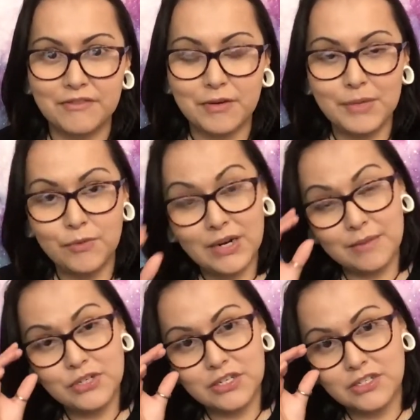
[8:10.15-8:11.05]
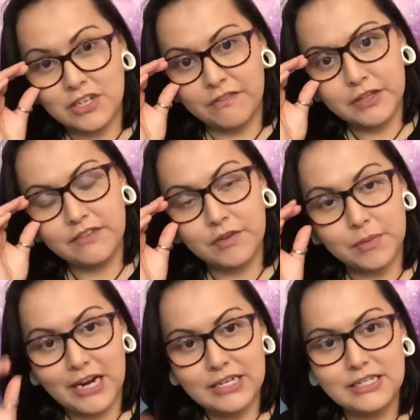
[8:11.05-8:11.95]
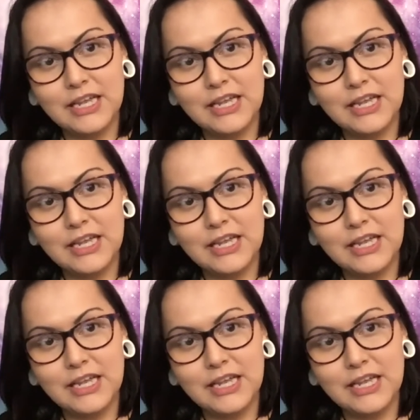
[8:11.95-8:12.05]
for me when I'm just shuffling for practice,